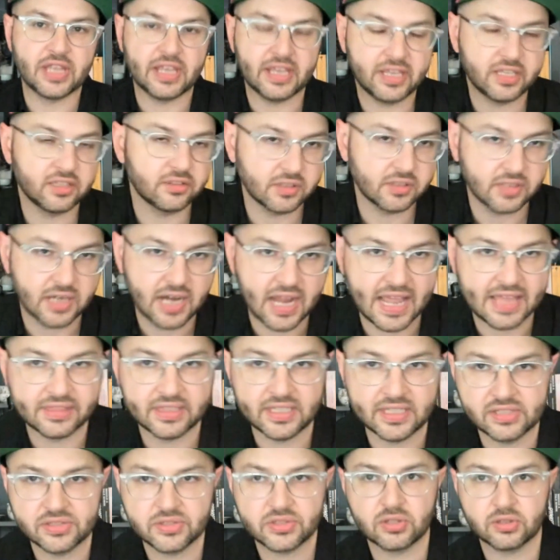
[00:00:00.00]
that Hitler had
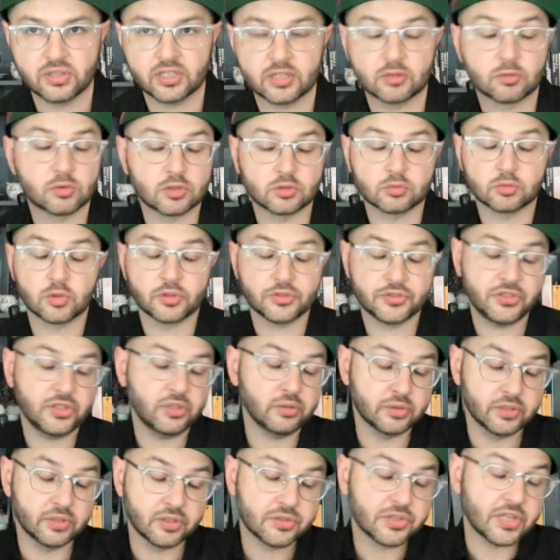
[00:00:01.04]
these during World War
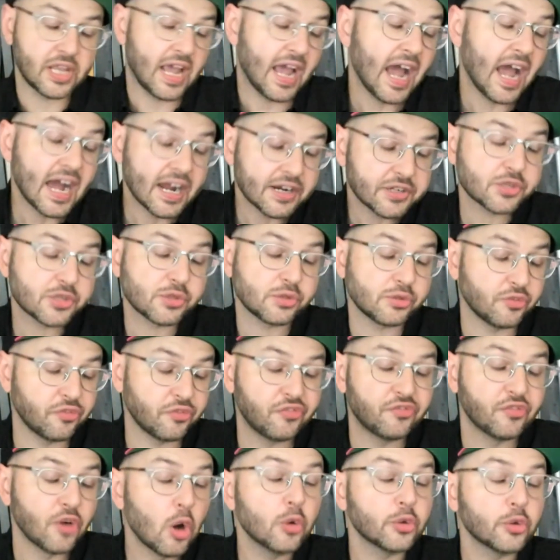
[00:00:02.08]
II, and there's actual
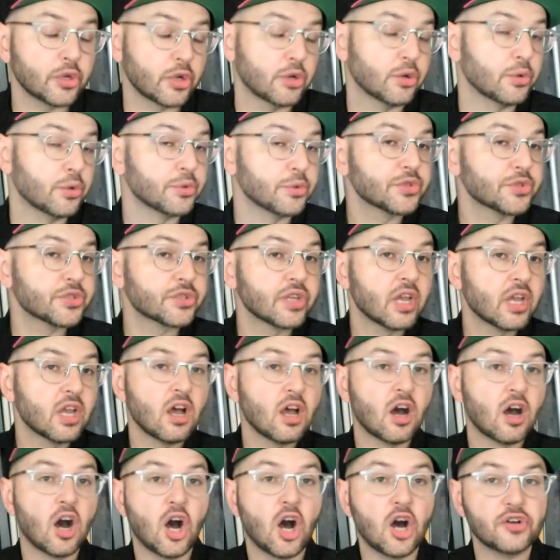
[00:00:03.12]
photos
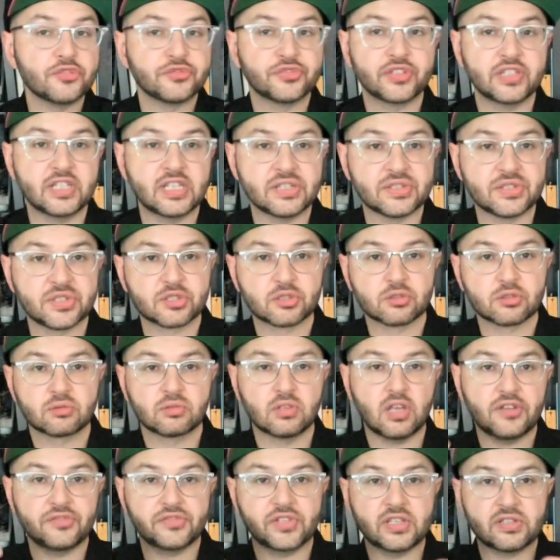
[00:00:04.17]
of these
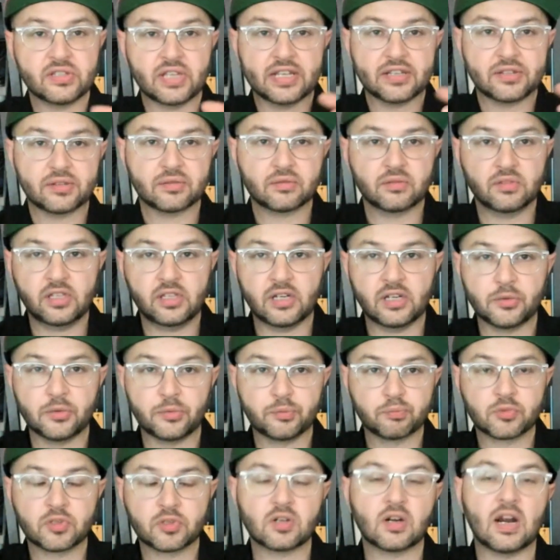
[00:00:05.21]
like, you
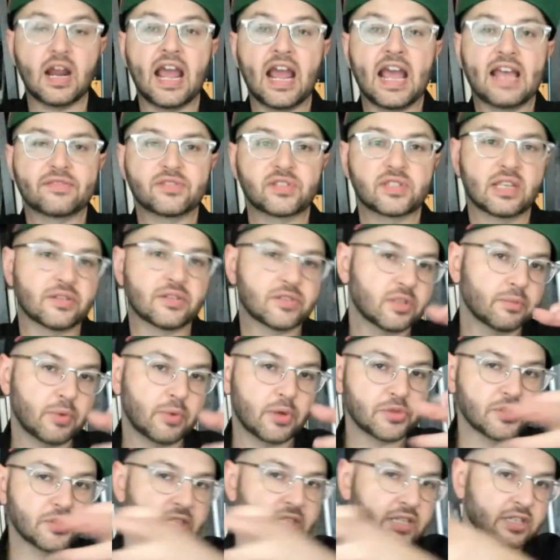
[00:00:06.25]
know, crafts. Now,
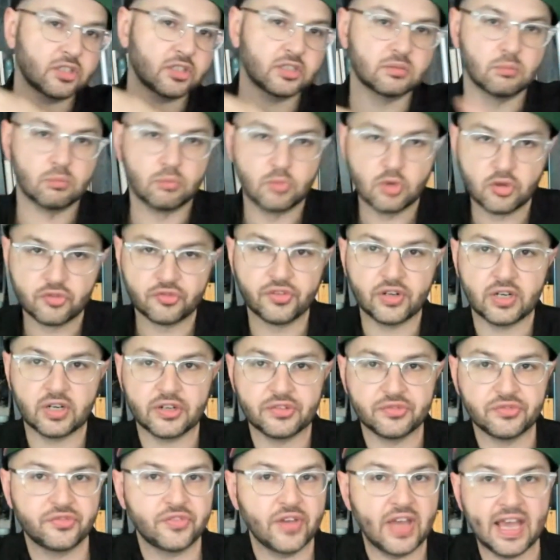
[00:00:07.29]
supposedly they couldn't move
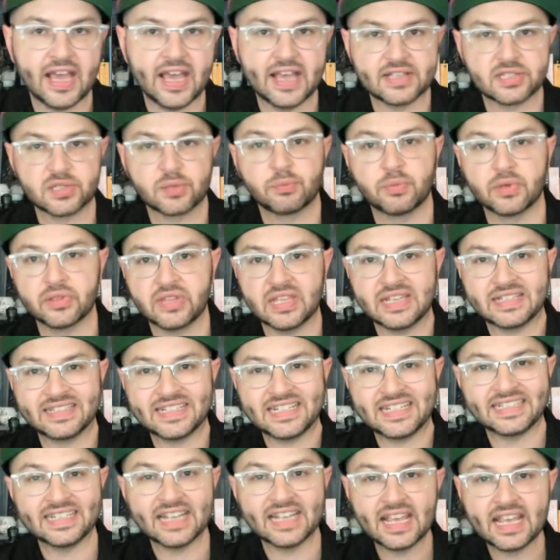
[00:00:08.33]
very fast, but they
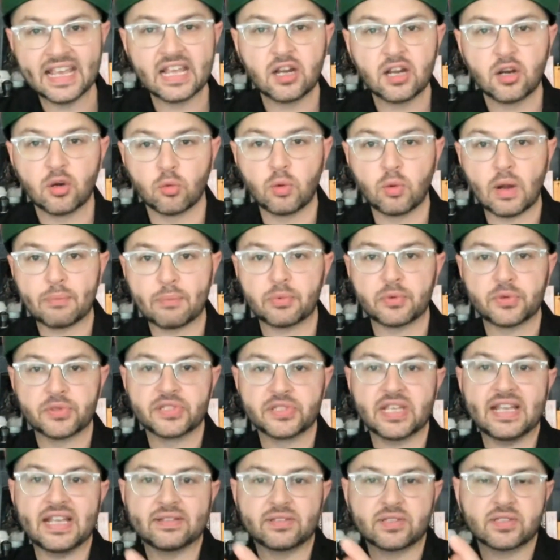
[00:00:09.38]
did
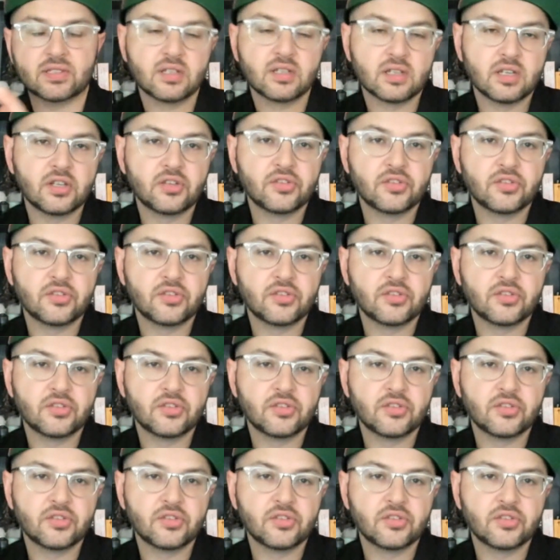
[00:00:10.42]
represent